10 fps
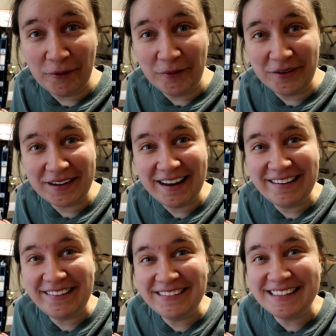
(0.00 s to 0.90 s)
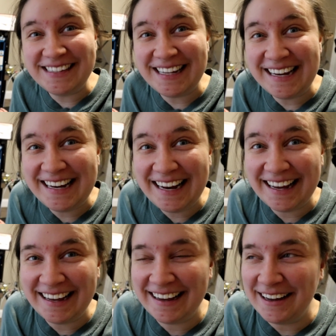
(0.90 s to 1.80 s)
a workout on this
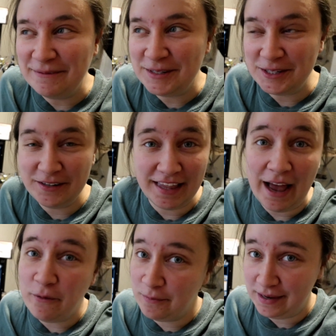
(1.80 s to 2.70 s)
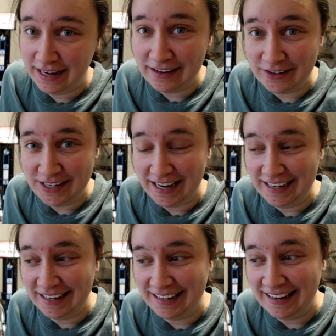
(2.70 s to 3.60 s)
thing. I'm sure that will be
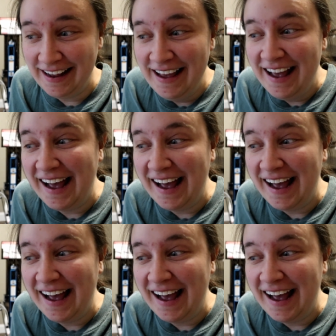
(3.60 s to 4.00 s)
entertaining